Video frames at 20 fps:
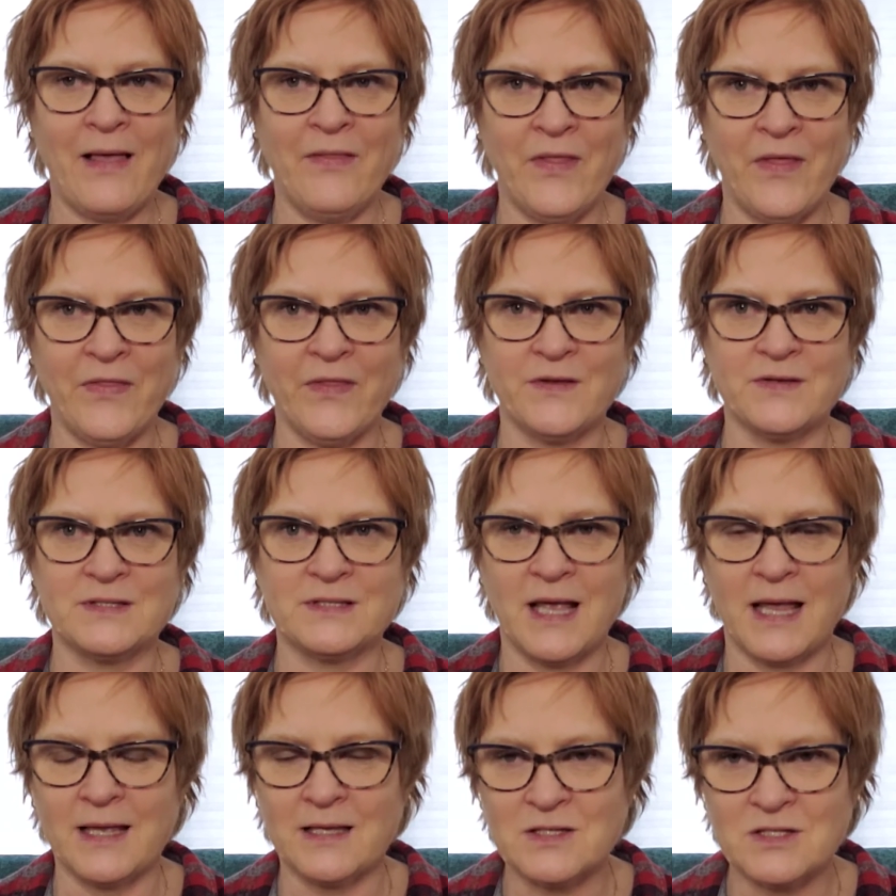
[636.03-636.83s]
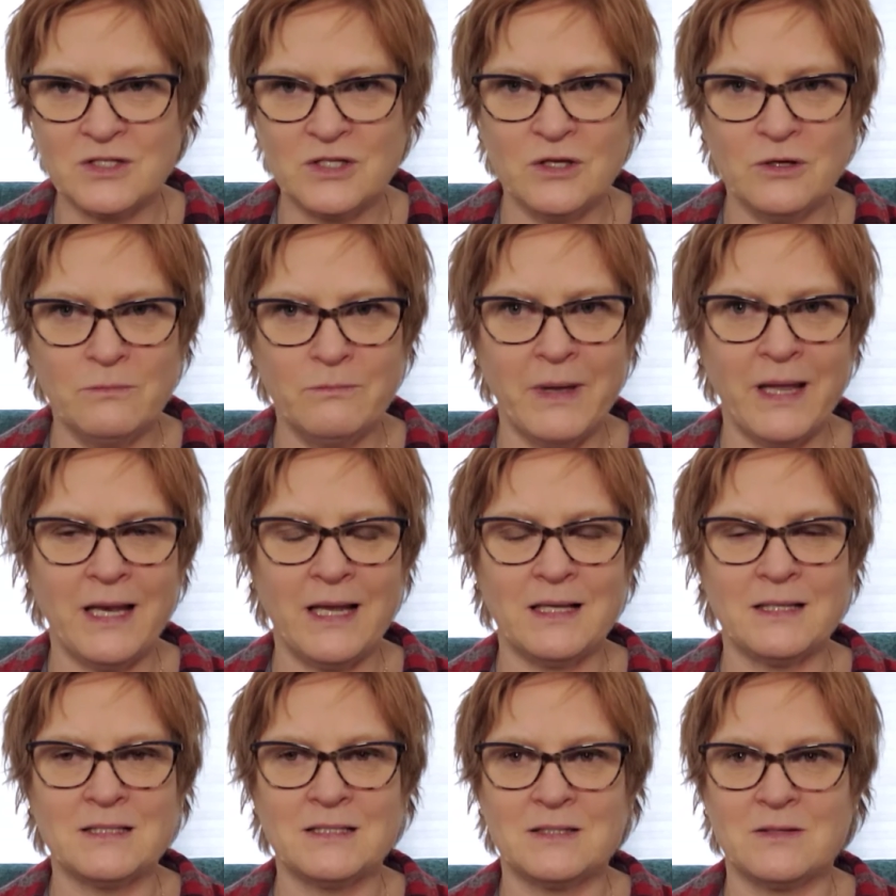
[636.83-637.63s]
and then they'll say it's 2
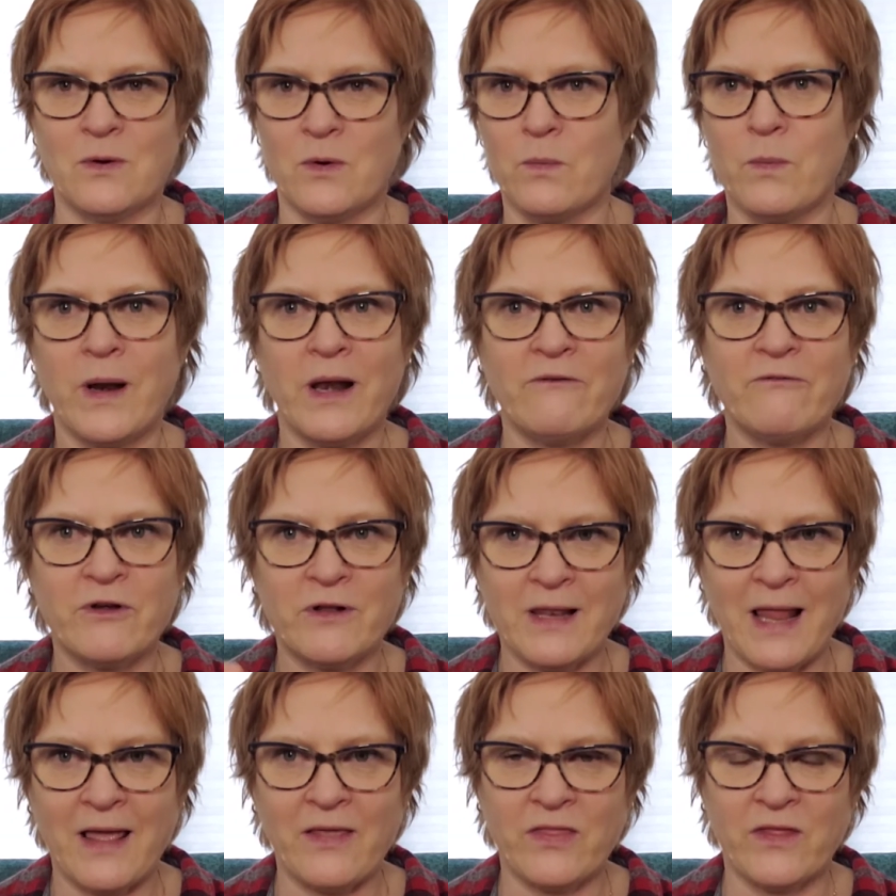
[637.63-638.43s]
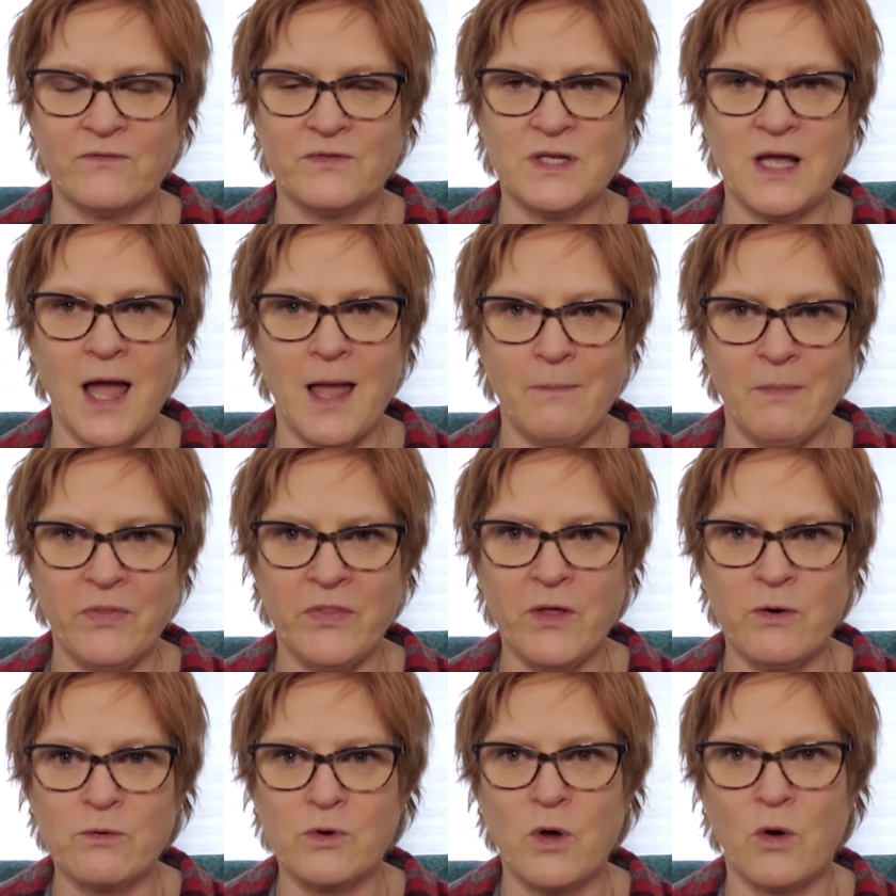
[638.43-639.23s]
minutes or whatever length of time, and
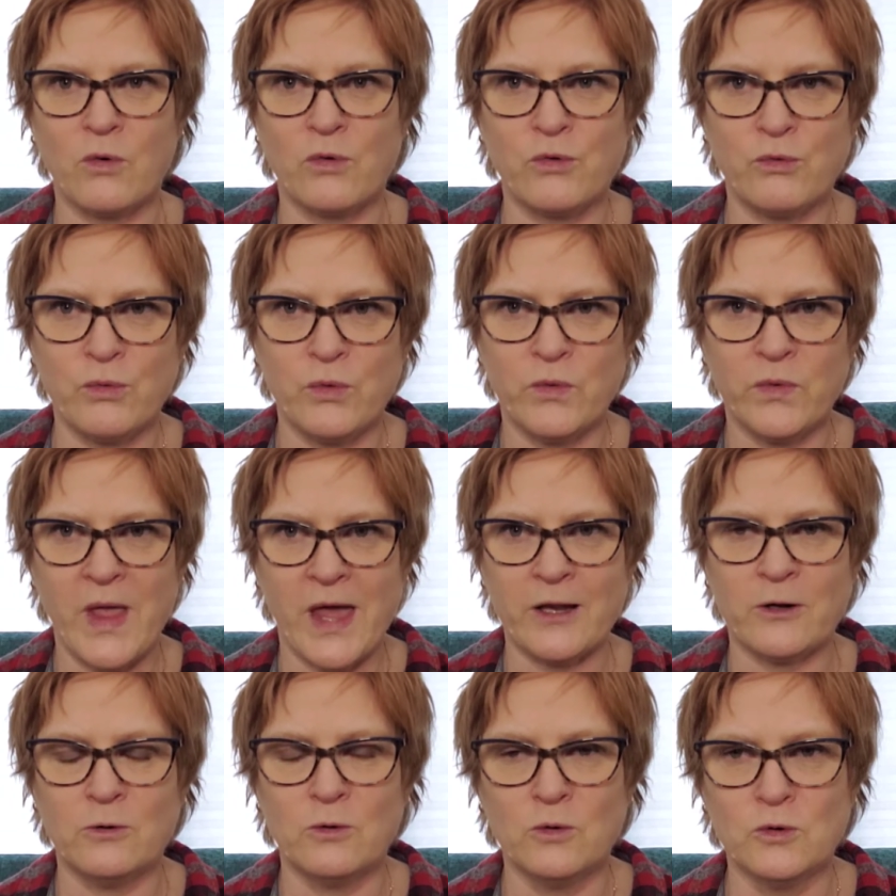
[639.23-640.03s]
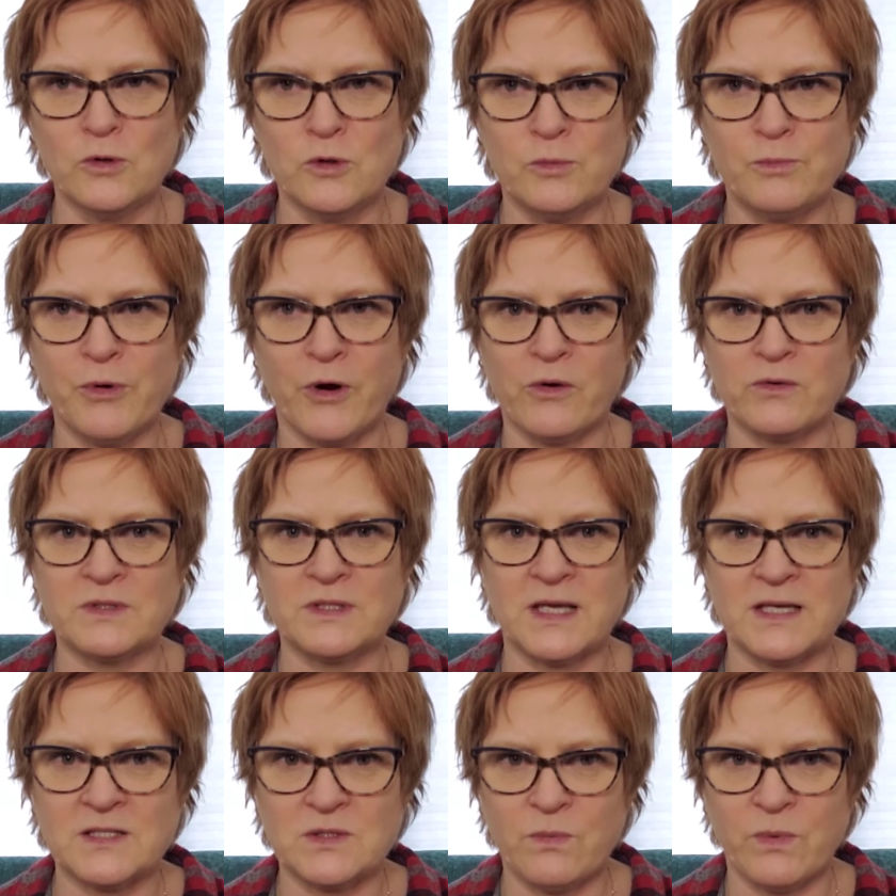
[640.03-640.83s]
they'll go through that whole
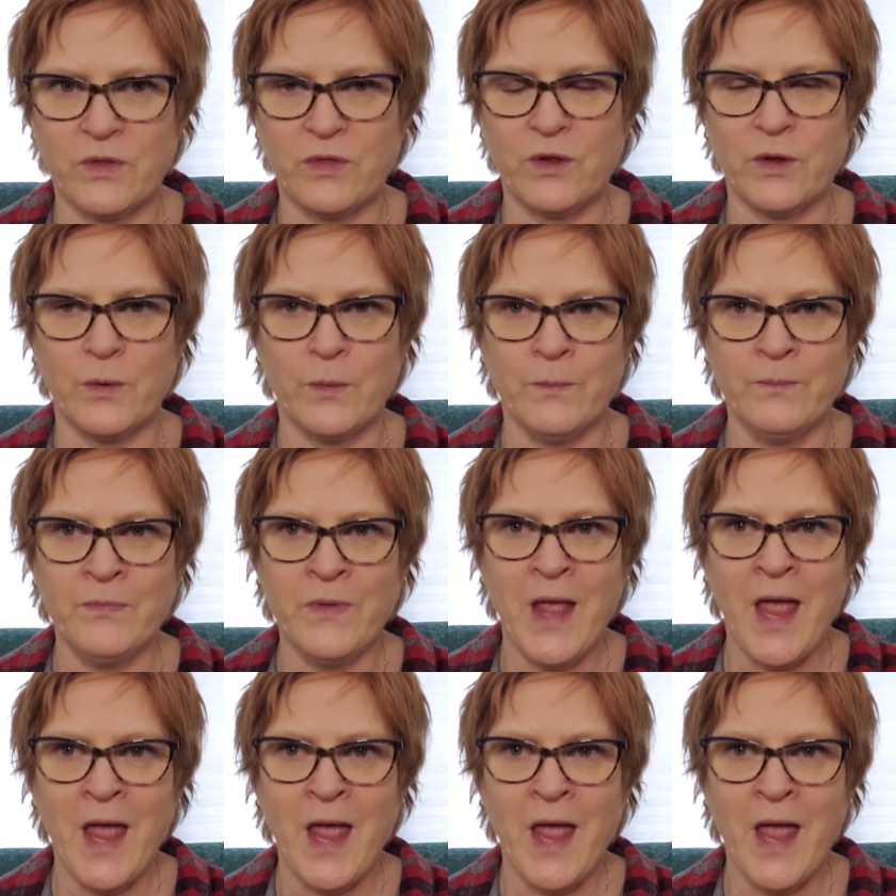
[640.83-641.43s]
process with you.